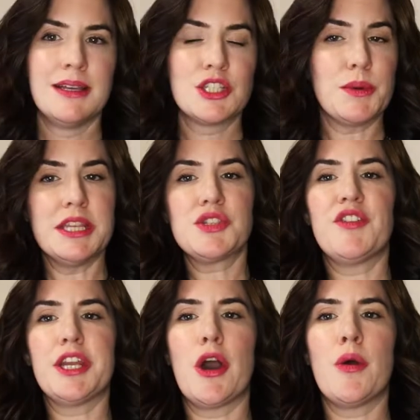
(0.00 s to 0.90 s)
So in this
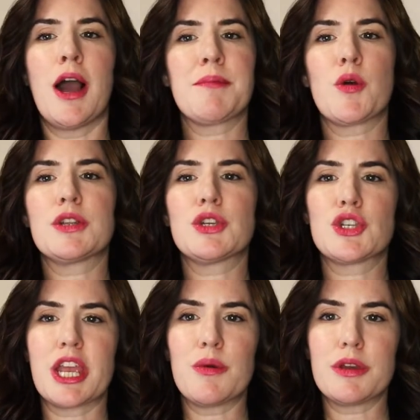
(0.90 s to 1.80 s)
video, I'm going to
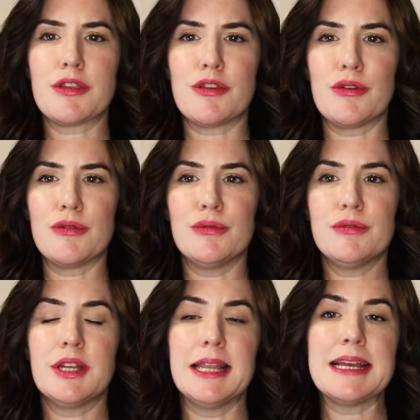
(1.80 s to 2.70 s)
share with you
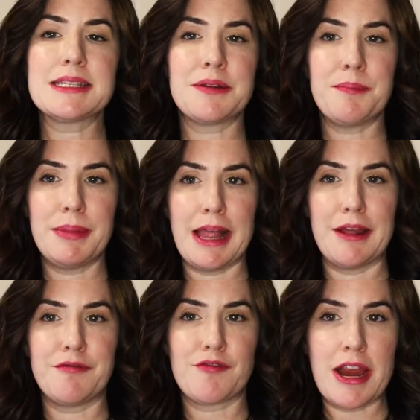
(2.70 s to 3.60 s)
the lesson
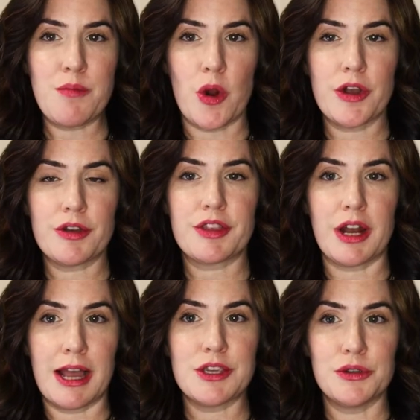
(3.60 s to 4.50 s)
plan framework
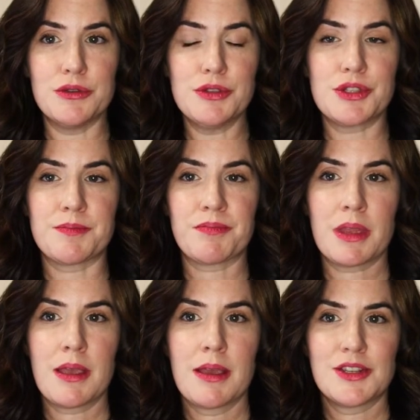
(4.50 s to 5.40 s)
that I use
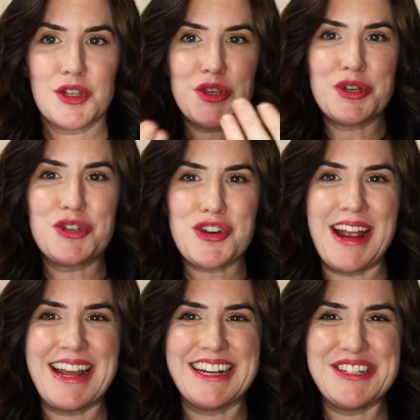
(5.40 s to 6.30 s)
so that you can
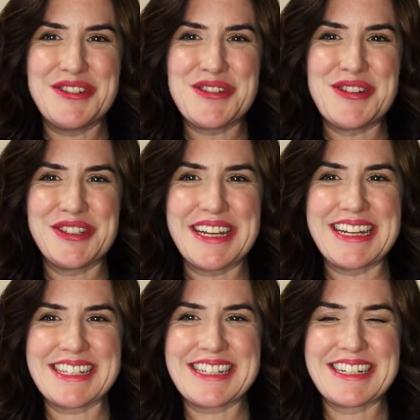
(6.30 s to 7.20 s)
try it out in your
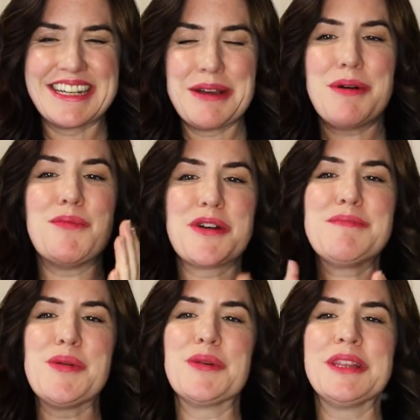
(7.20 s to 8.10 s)
context. But more
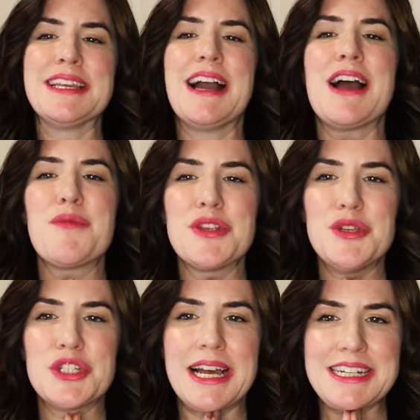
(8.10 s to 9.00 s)
importantly, I want
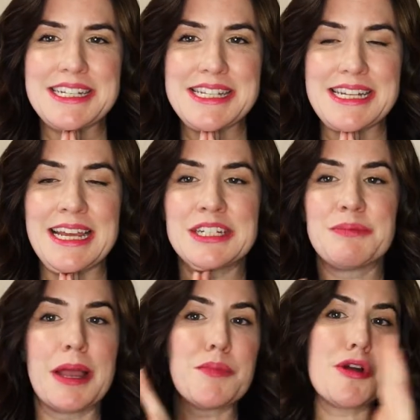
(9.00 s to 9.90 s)
you to understand
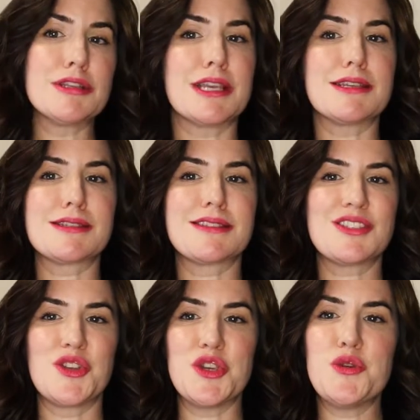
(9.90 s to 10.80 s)
my process
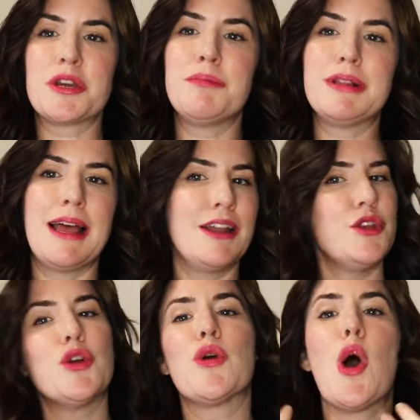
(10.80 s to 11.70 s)
so that you can
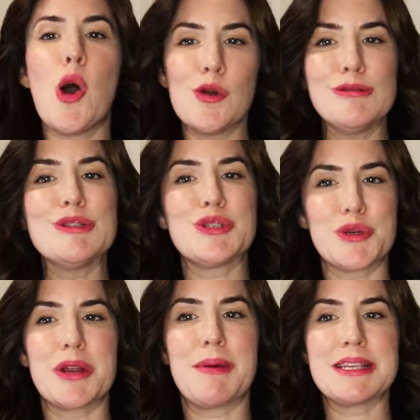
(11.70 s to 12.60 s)
plan your own
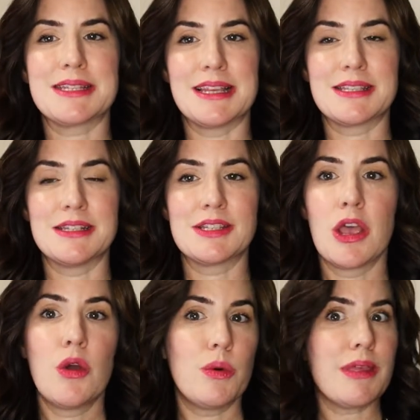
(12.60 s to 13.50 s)
story-based lessons
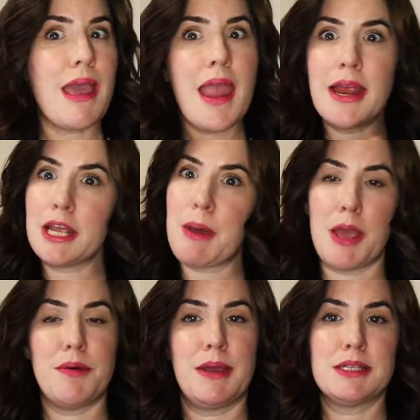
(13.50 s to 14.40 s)
with any
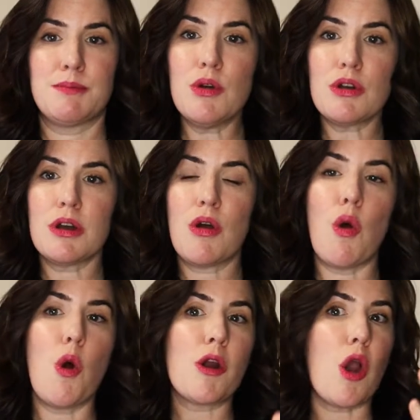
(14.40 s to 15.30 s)
paper-based book
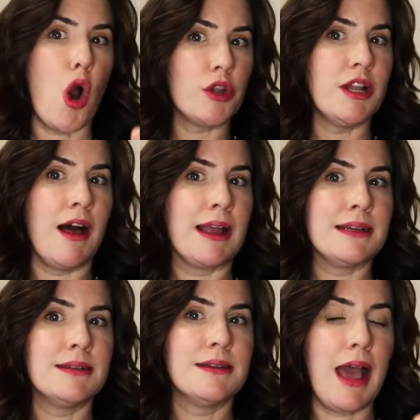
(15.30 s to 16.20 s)
or
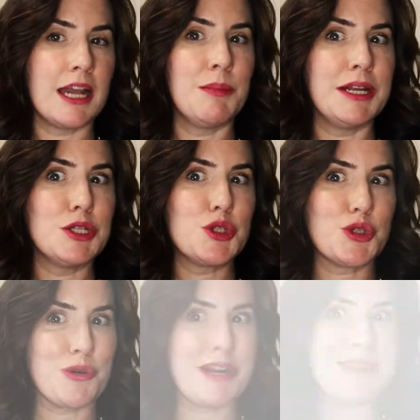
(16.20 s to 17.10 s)
online animated
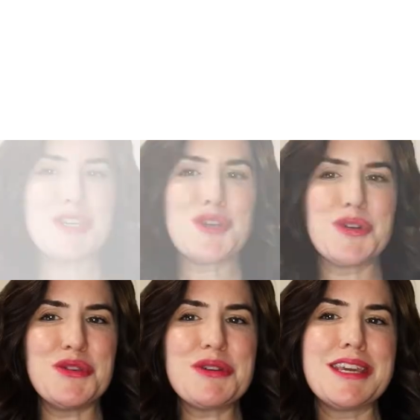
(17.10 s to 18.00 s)
story. Make
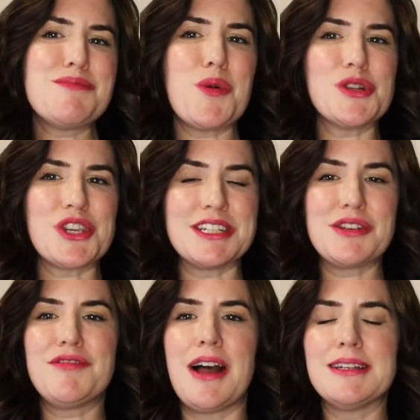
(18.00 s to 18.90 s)
sure you keep watching
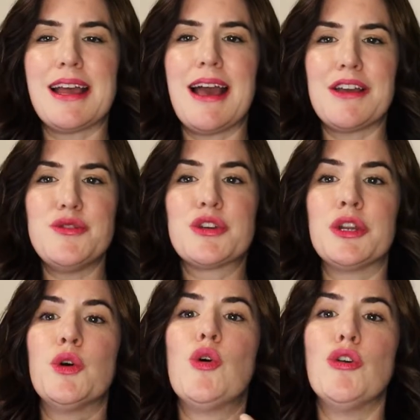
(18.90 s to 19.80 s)
to find out how you
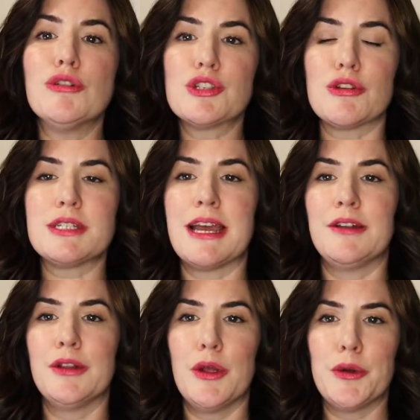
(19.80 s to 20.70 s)
can also
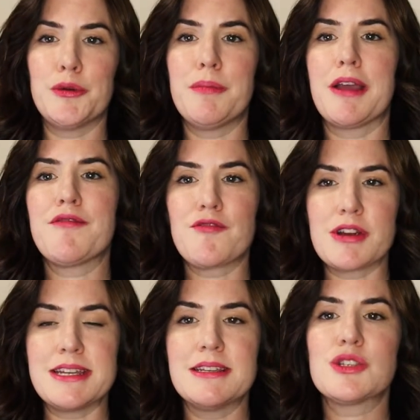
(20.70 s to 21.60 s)
download my
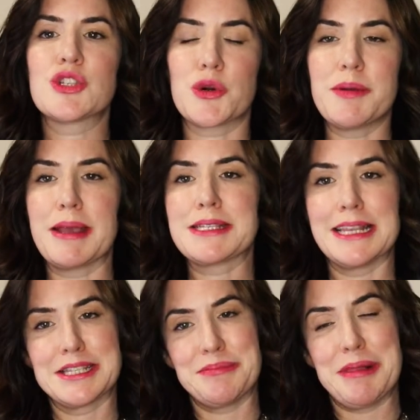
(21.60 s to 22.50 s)
free story-based
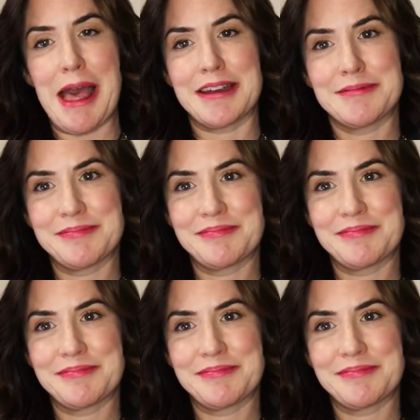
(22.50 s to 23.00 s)
lesson plan.